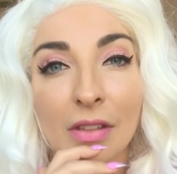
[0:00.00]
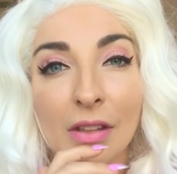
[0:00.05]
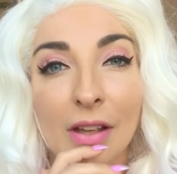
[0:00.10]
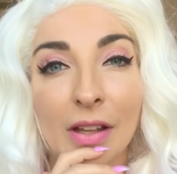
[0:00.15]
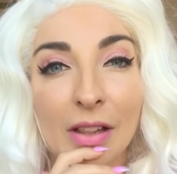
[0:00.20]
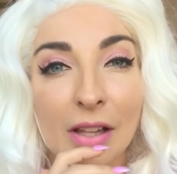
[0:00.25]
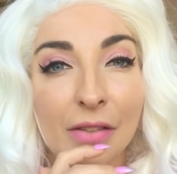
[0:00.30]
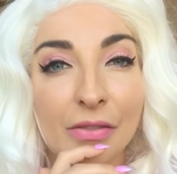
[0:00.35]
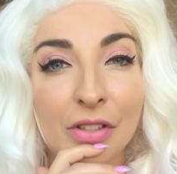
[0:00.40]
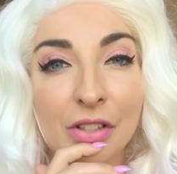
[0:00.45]

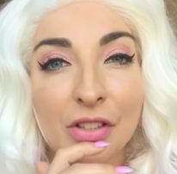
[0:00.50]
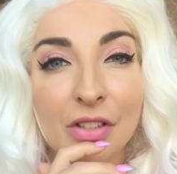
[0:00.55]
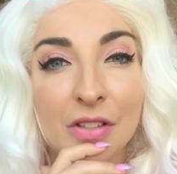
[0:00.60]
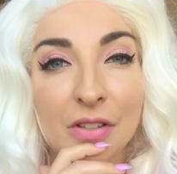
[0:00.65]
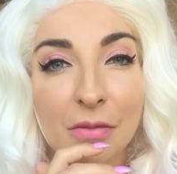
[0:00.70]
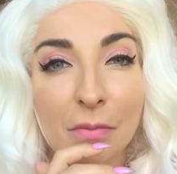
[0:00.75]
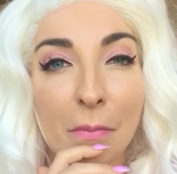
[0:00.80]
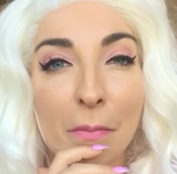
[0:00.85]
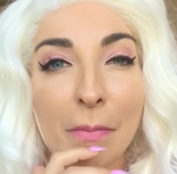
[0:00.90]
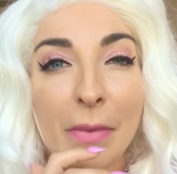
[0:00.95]
I love to
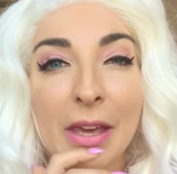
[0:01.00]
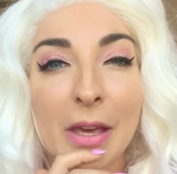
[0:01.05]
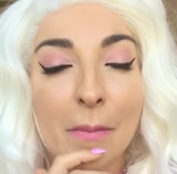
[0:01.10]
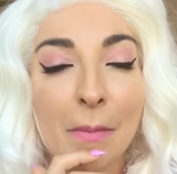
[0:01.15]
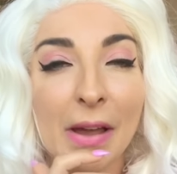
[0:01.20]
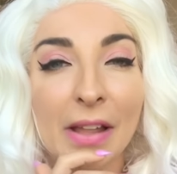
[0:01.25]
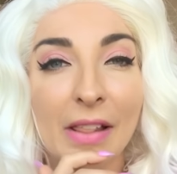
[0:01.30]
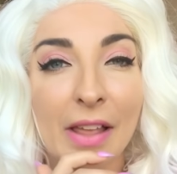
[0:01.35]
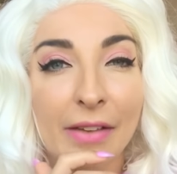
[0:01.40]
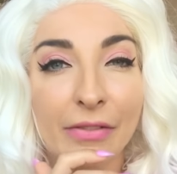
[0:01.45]
just make
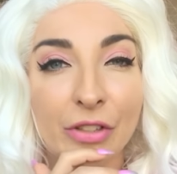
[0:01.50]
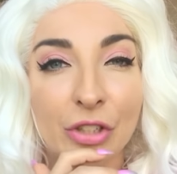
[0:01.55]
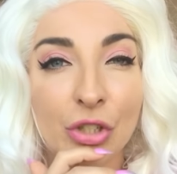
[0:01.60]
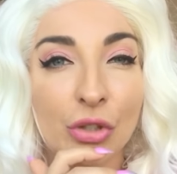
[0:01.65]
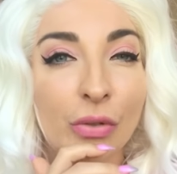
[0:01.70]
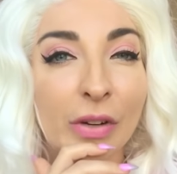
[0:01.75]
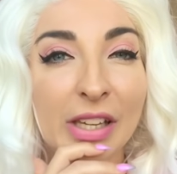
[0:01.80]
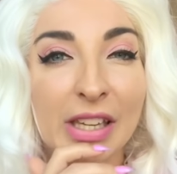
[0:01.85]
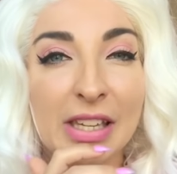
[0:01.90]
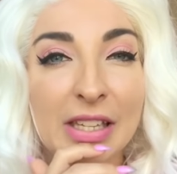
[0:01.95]
my life
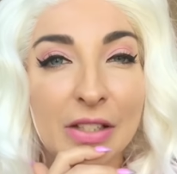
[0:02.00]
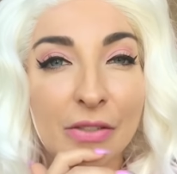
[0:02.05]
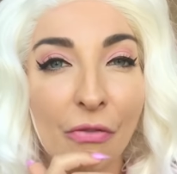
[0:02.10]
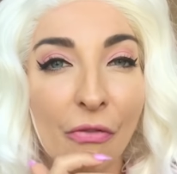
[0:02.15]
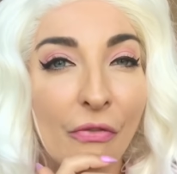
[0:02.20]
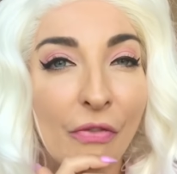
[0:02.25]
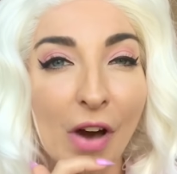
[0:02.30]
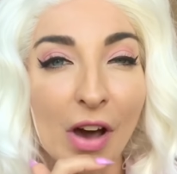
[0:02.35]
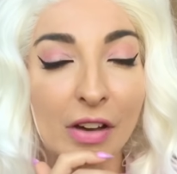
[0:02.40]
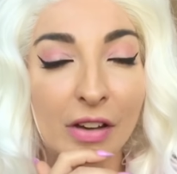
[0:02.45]
tricky as
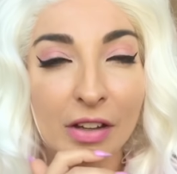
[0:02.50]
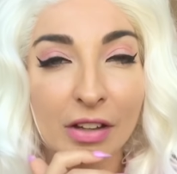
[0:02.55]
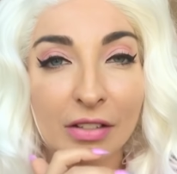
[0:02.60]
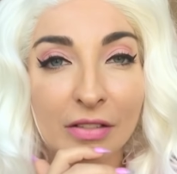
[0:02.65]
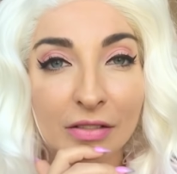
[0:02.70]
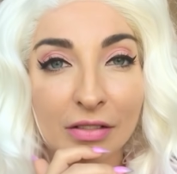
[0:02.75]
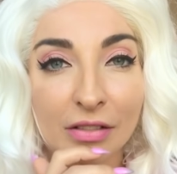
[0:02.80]
fuck.